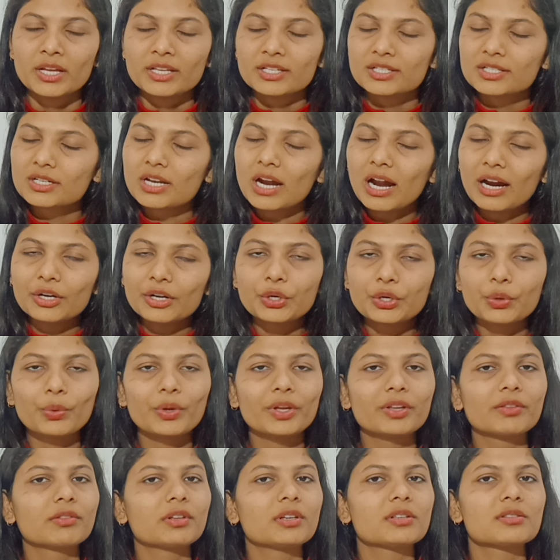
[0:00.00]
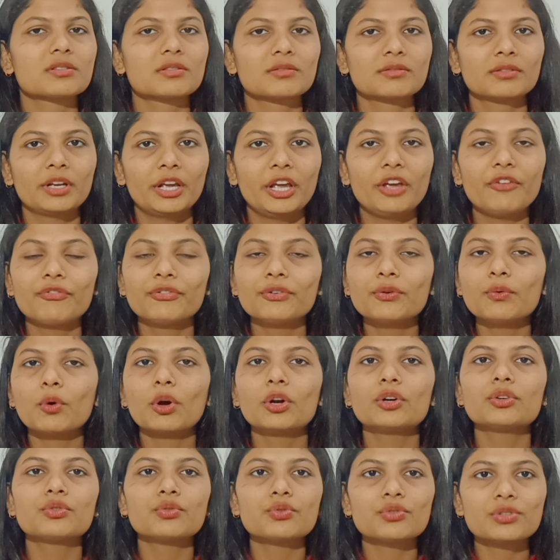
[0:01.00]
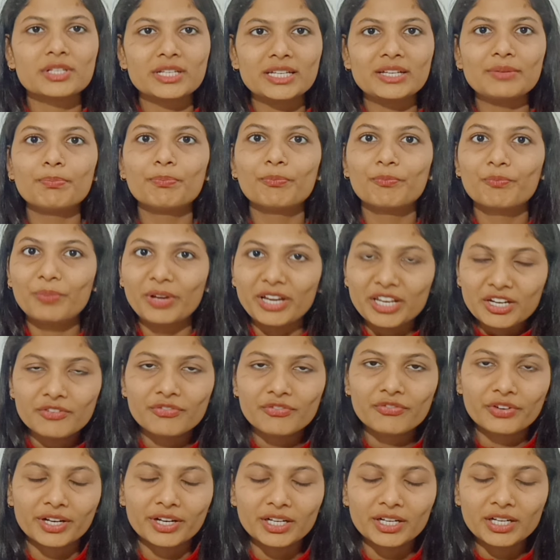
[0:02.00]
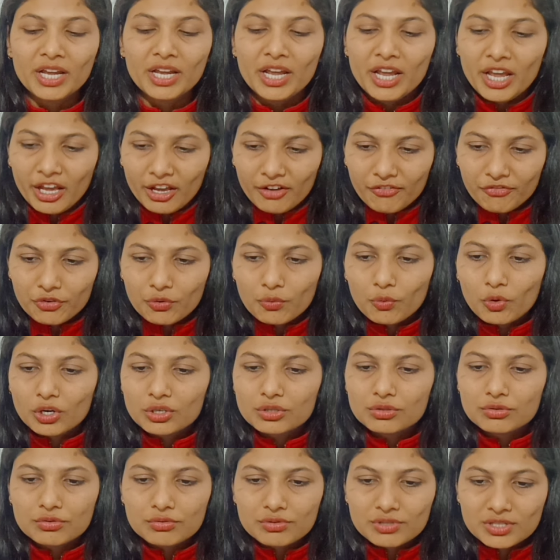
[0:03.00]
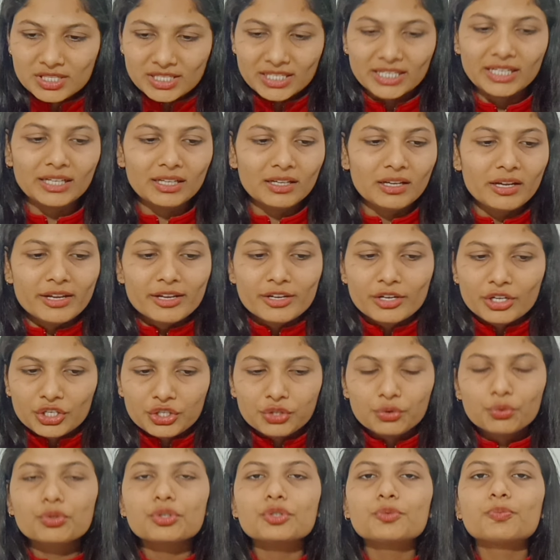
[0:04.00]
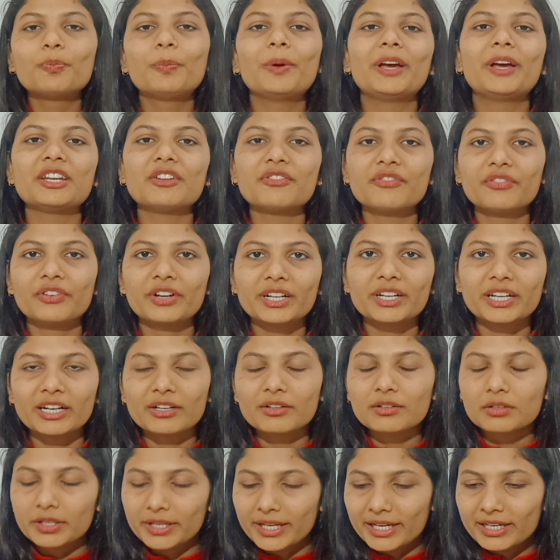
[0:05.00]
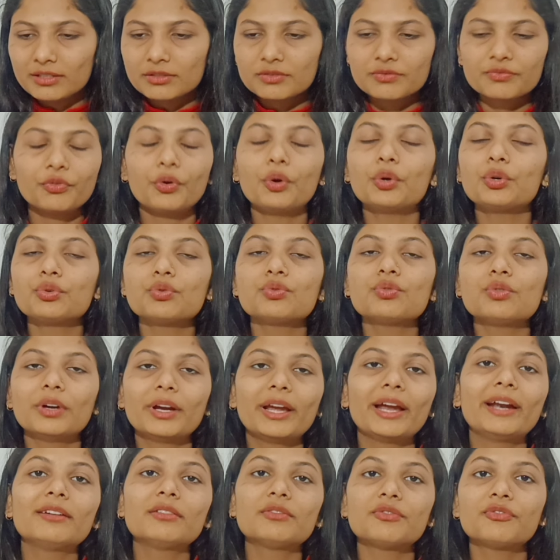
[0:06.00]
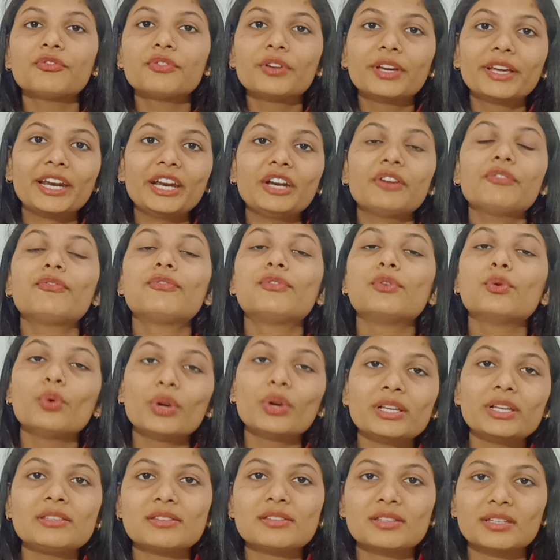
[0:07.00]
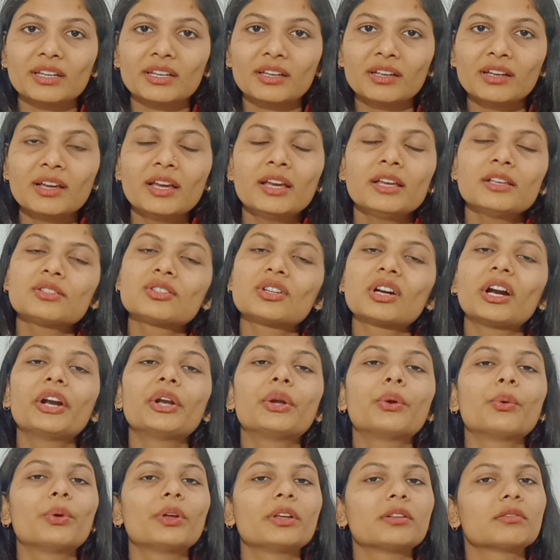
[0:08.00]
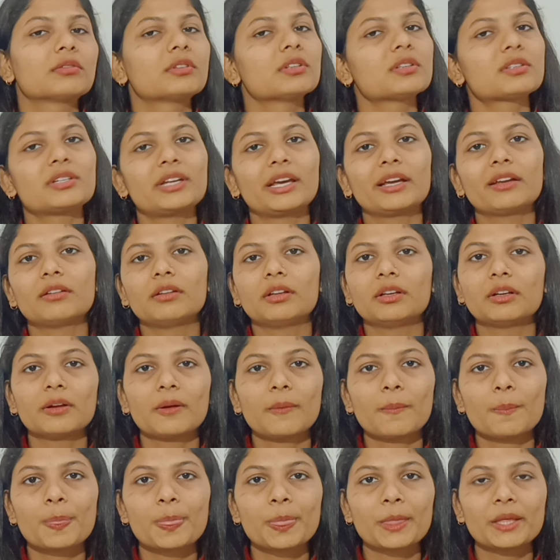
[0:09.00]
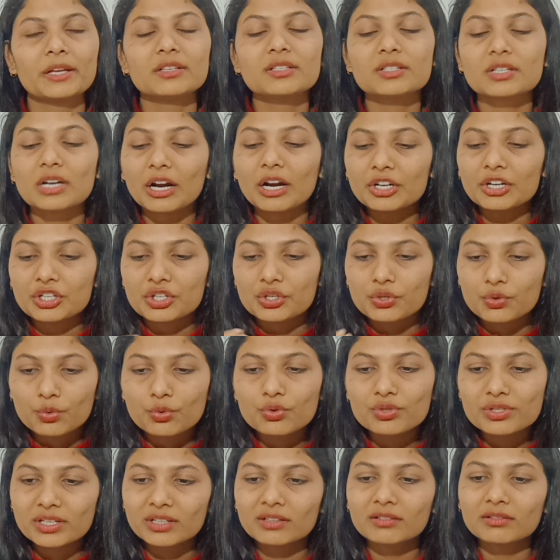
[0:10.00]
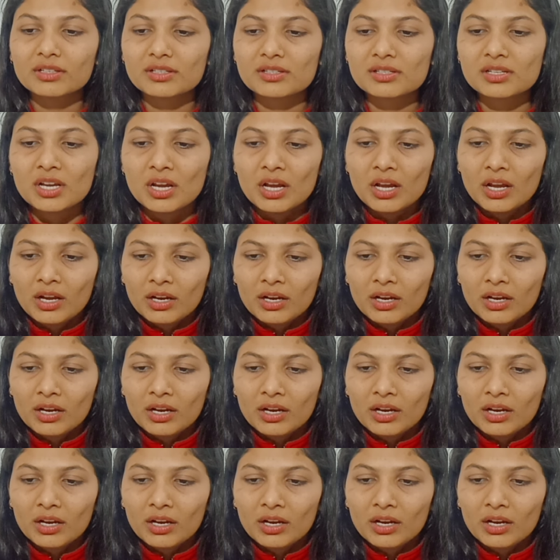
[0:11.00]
Start doing this. If you want to see benefit, if you want to see huge benefit and want to get great fluency, start doing this technique. Start using this